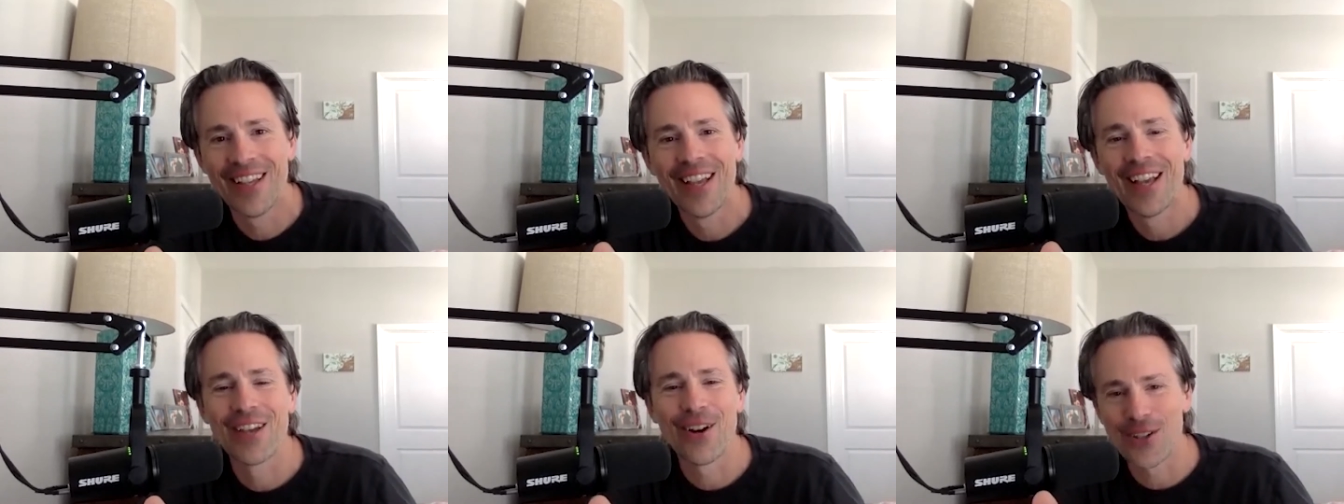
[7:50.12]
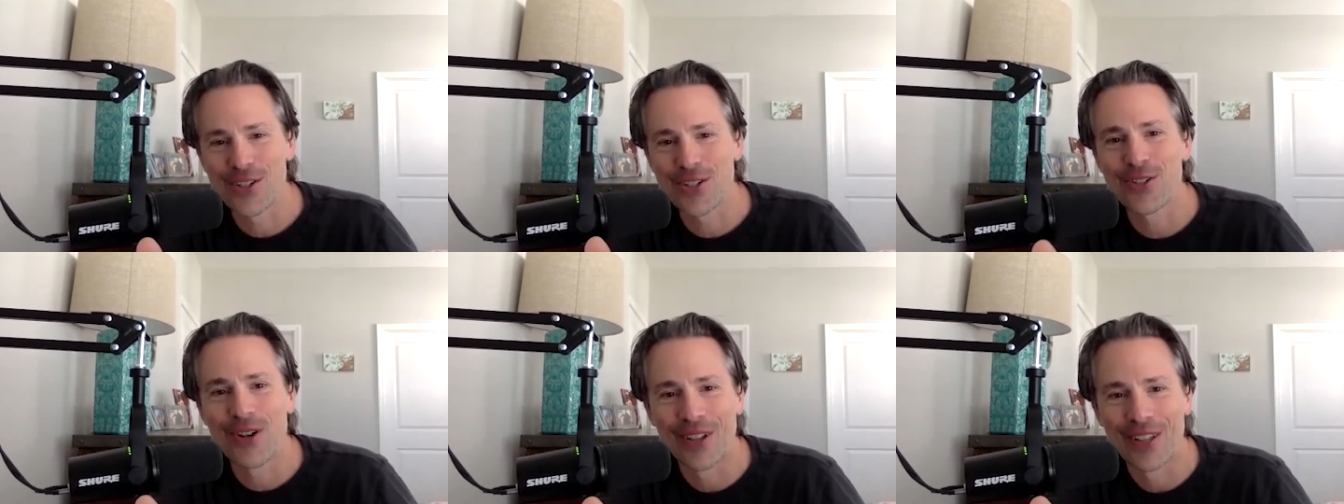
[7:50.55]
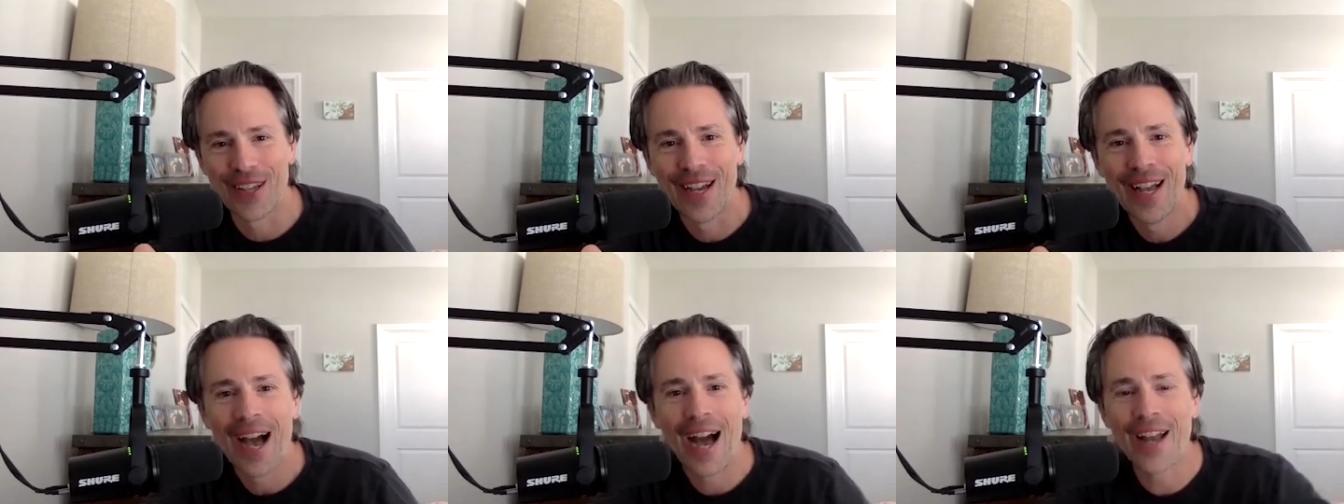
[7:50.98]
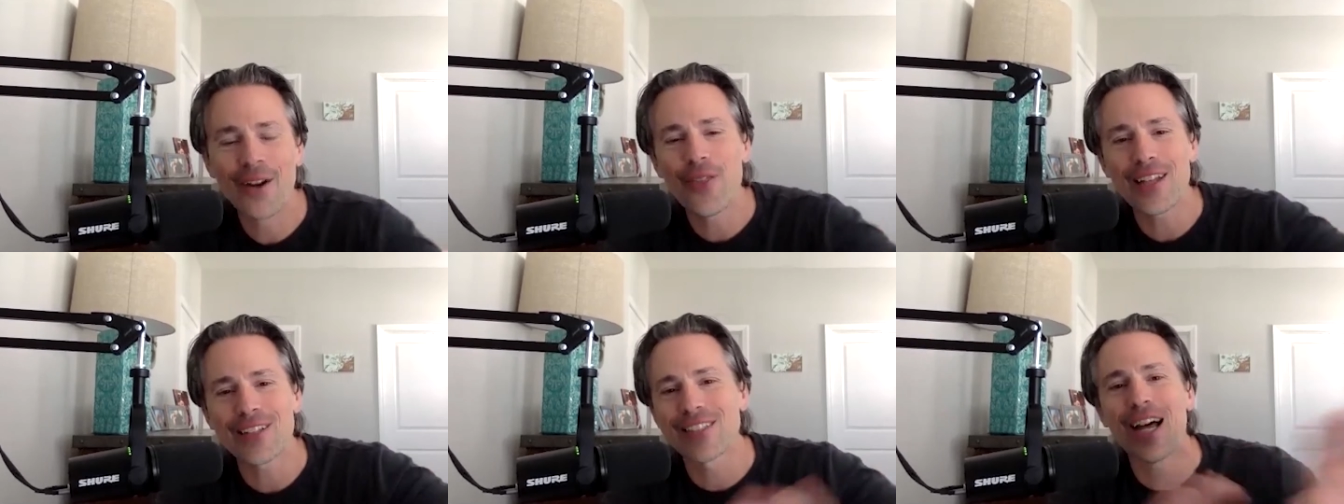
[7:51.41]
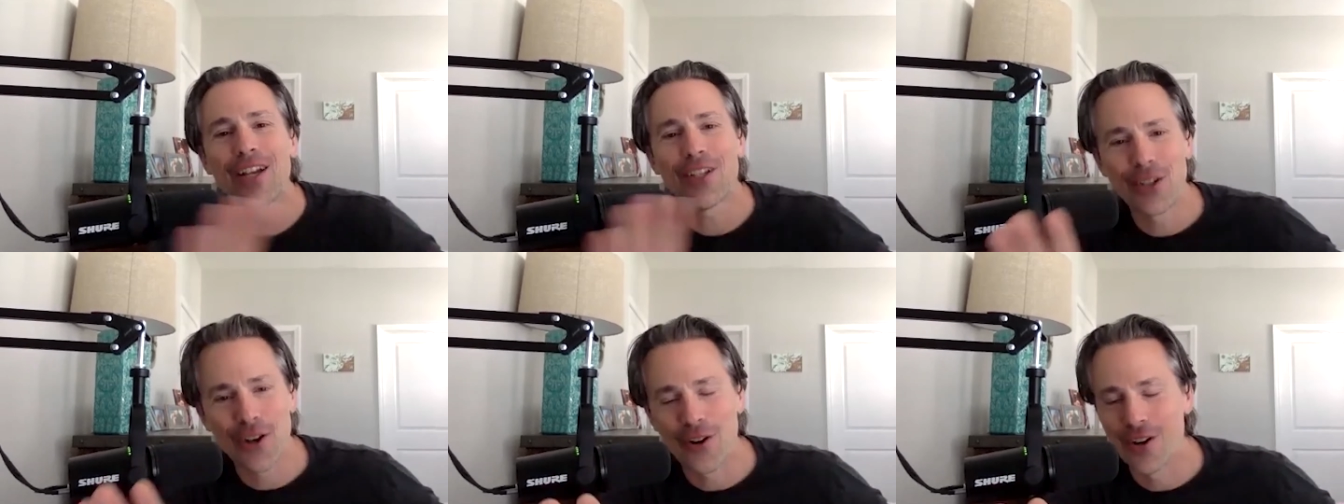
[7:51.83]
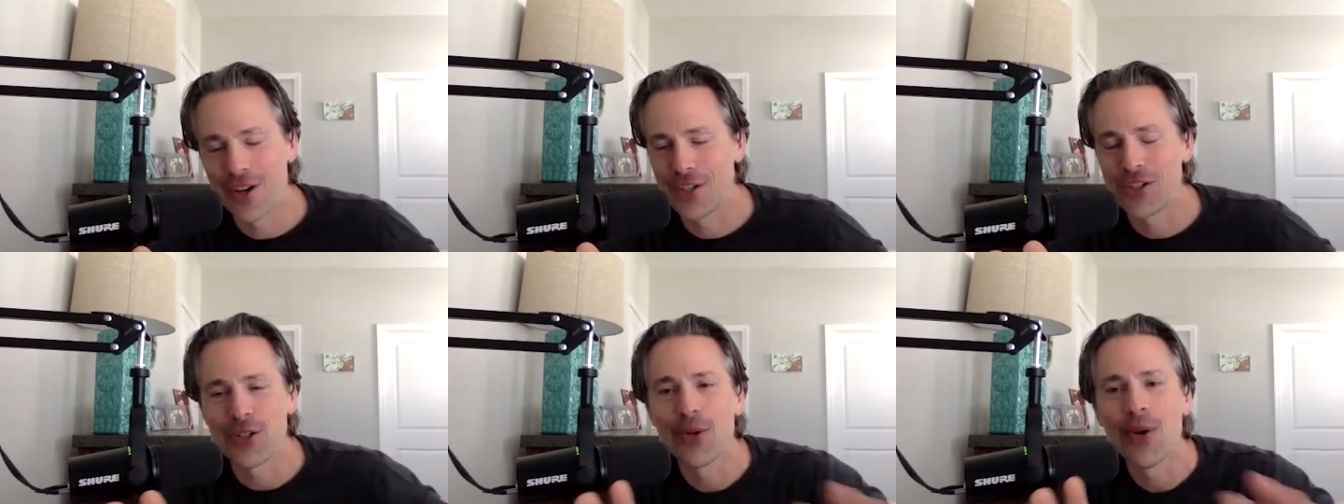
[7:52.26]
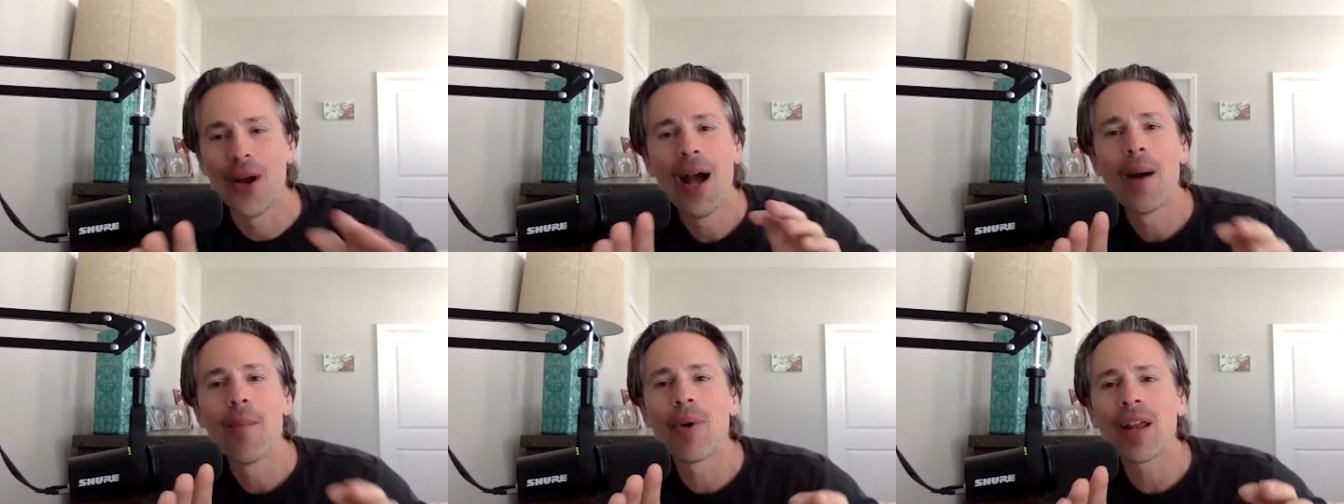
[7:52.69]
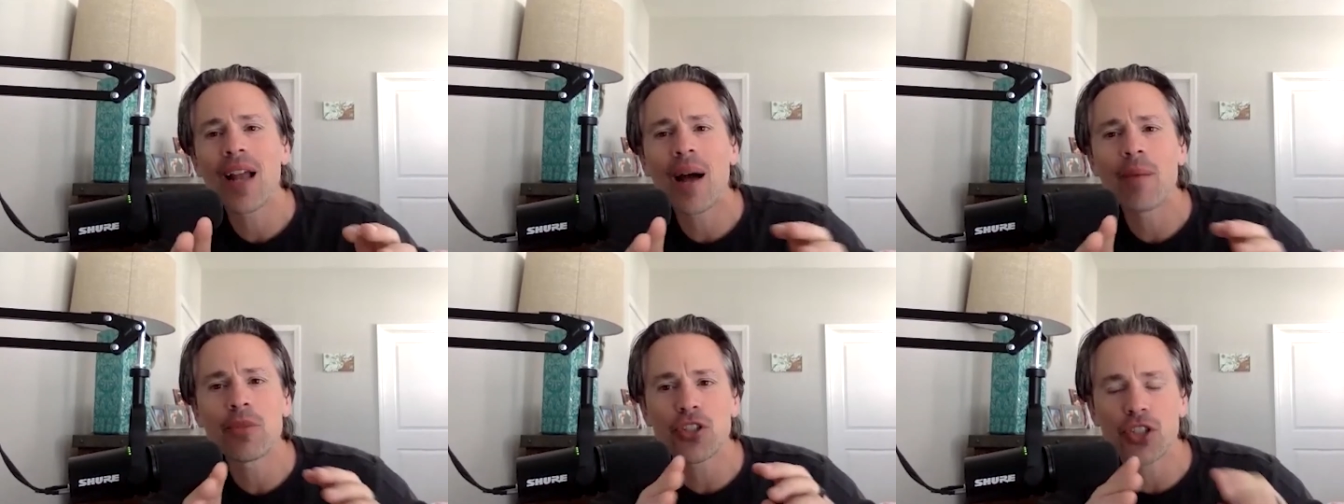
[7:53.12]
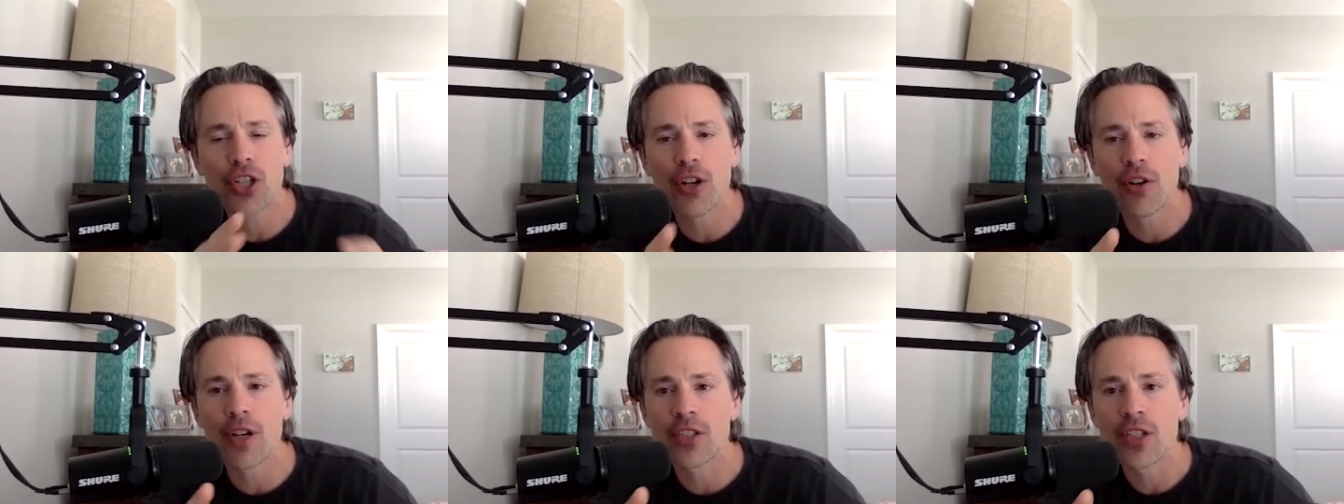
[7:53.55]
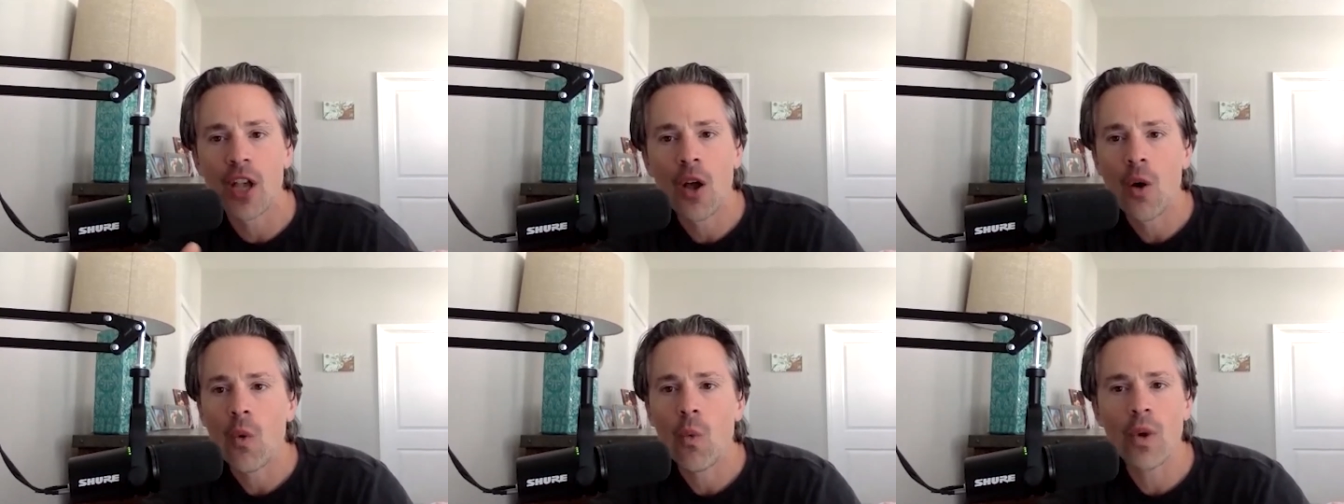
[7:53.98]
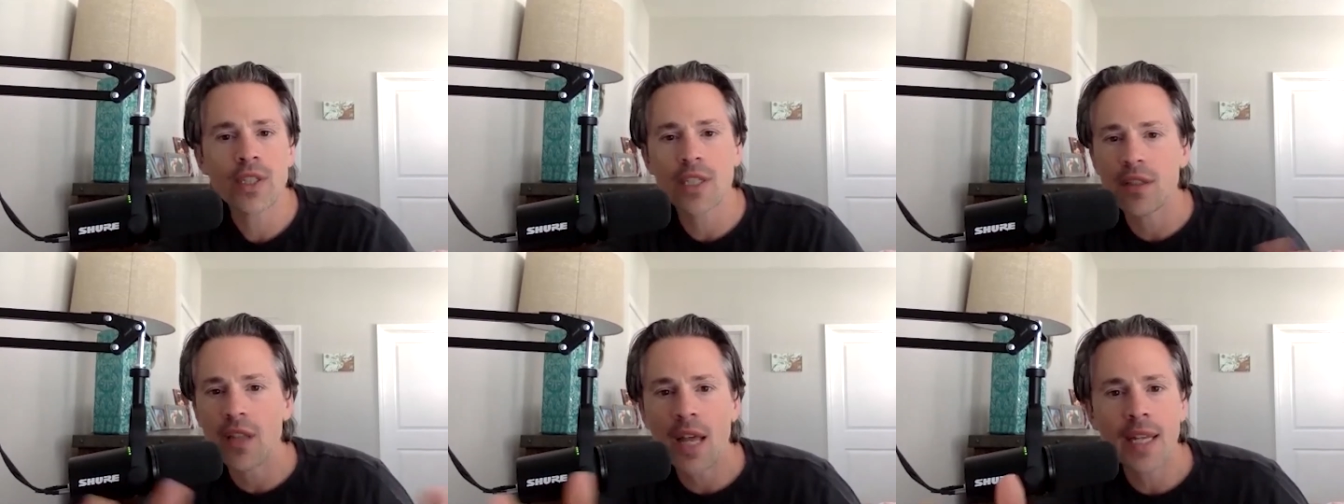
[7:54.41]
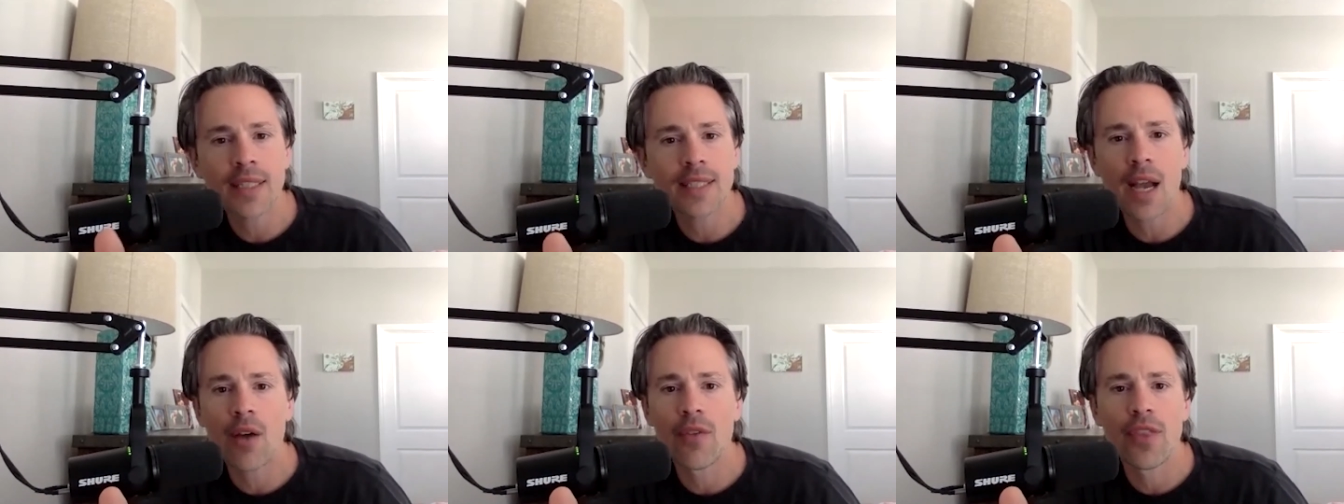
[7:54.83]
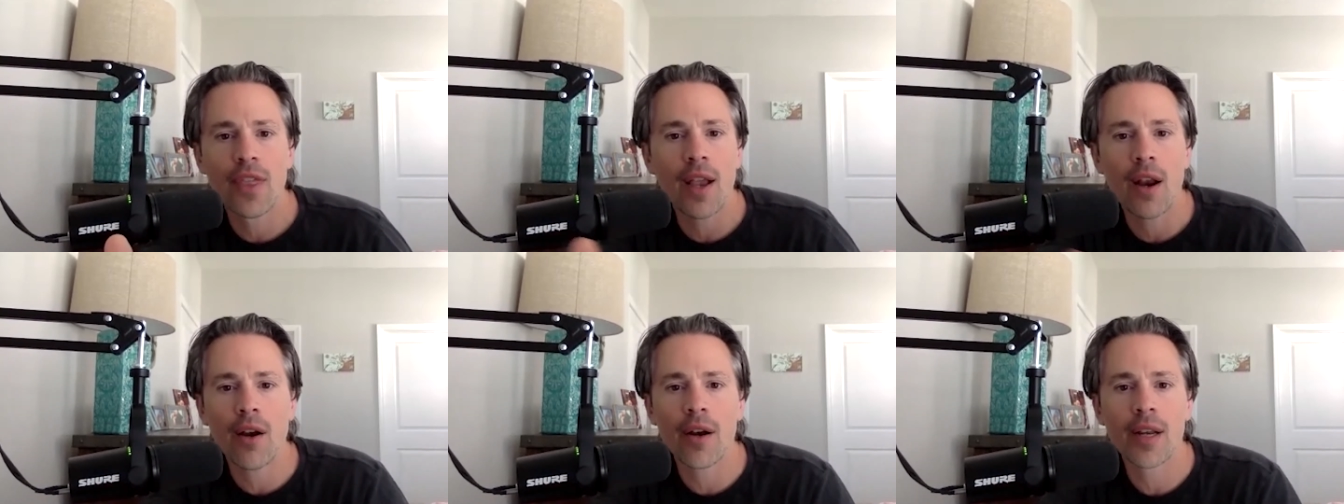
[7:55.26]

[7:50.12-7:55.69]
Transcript: Australia. I know that's not your issue, but I'm just curious, what's it like down there?